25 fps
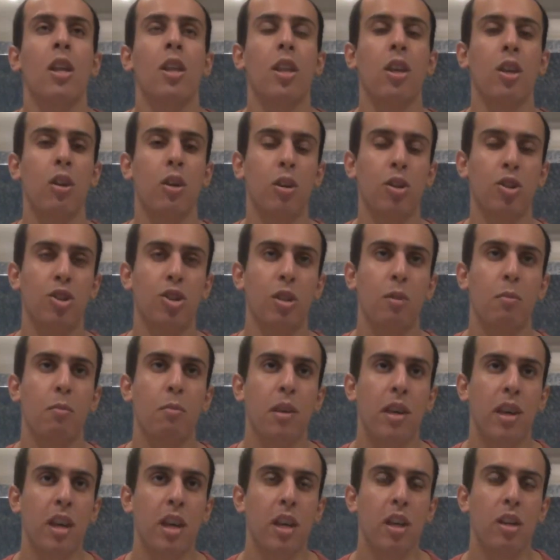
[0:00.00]
They also
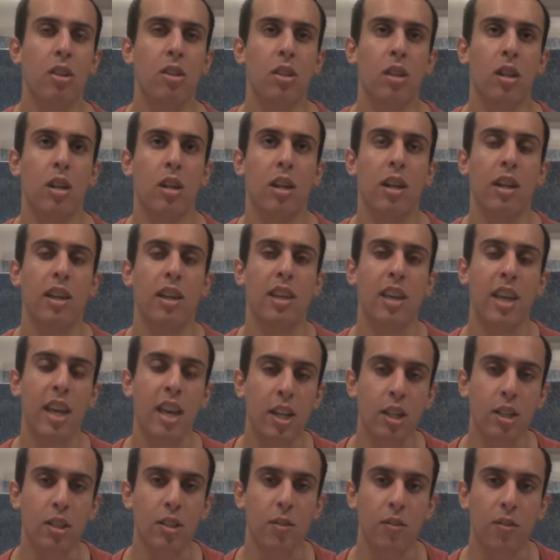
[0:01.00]
made
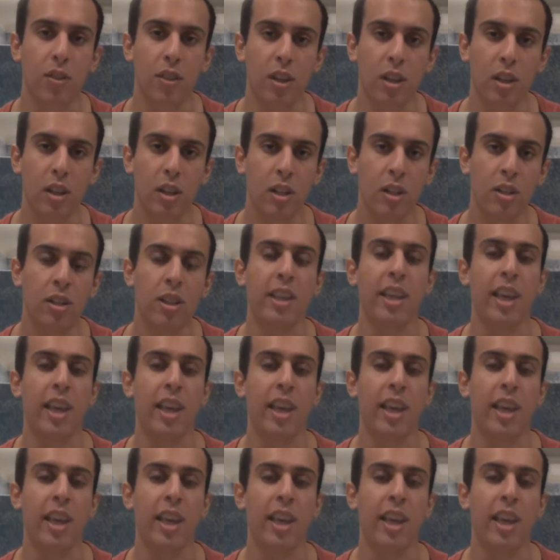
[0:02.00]
King's Field,